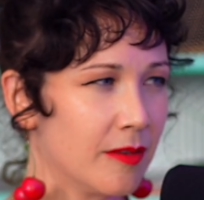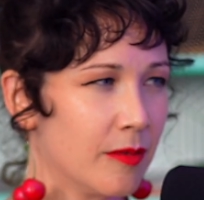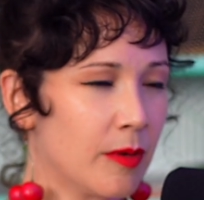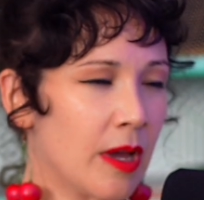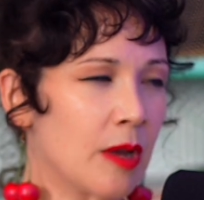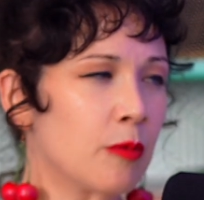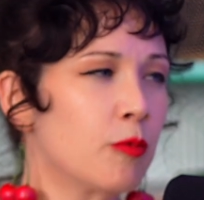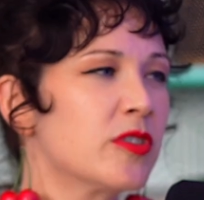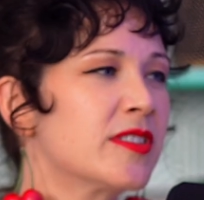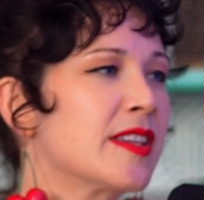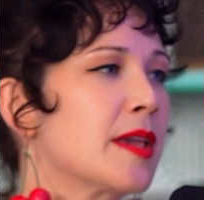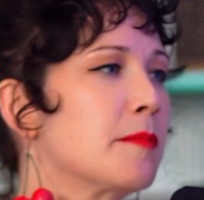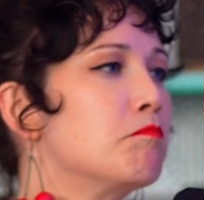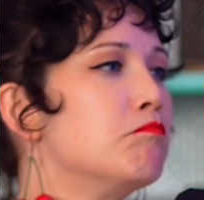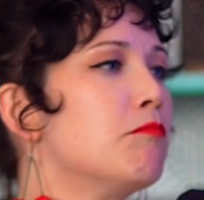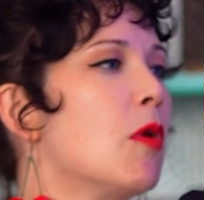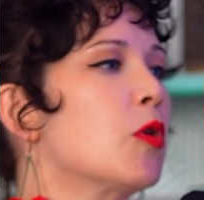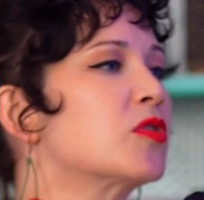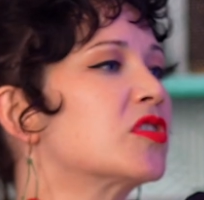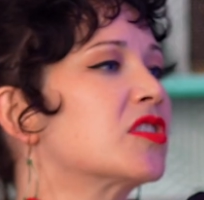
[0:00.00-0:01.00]
And we'll say
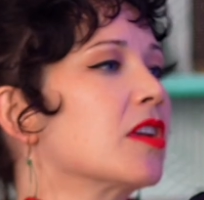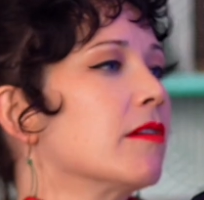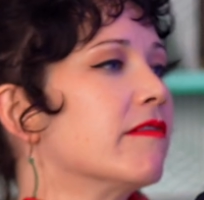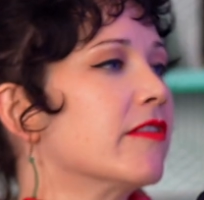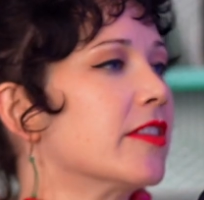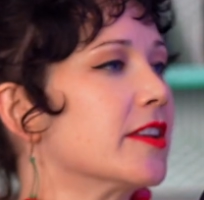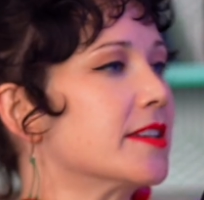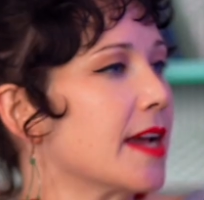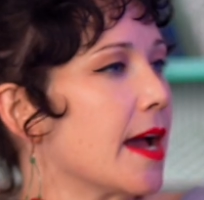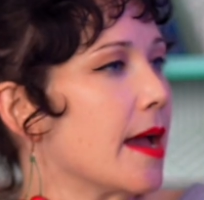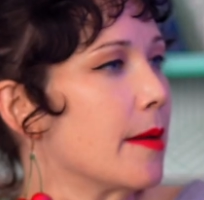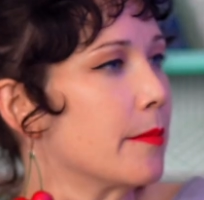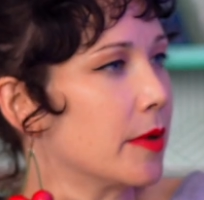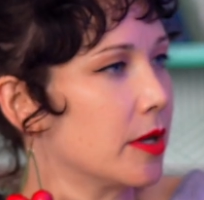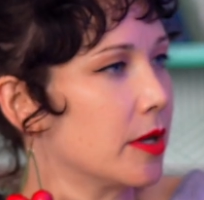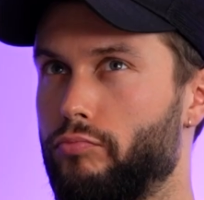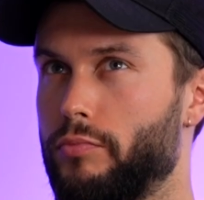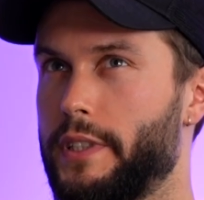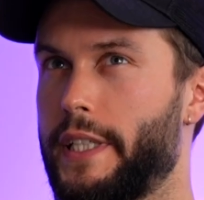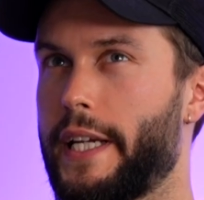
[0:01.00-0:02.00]
most of the mm, time.
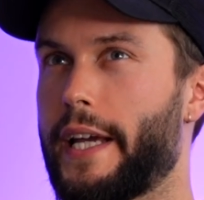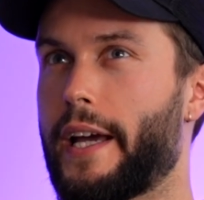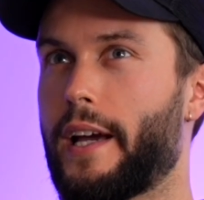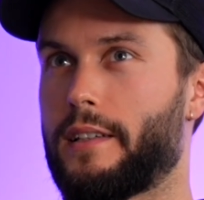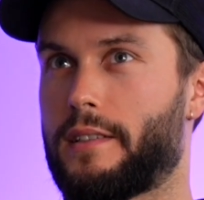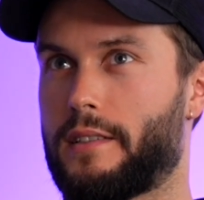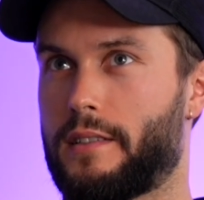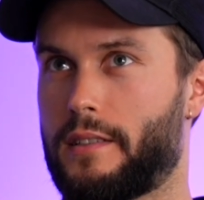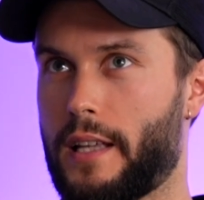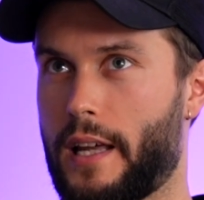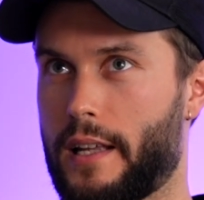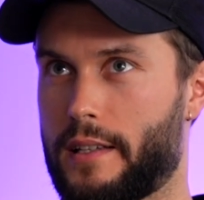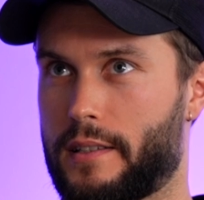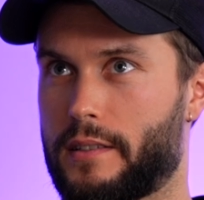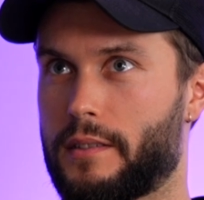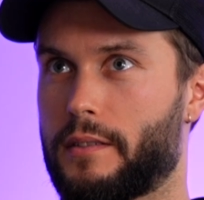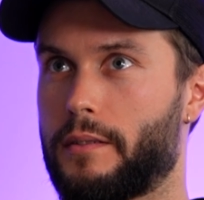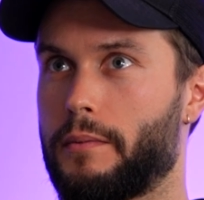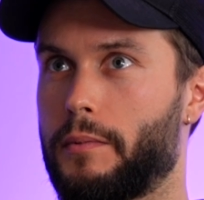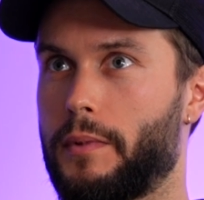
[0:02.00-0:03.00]
Yes, that's.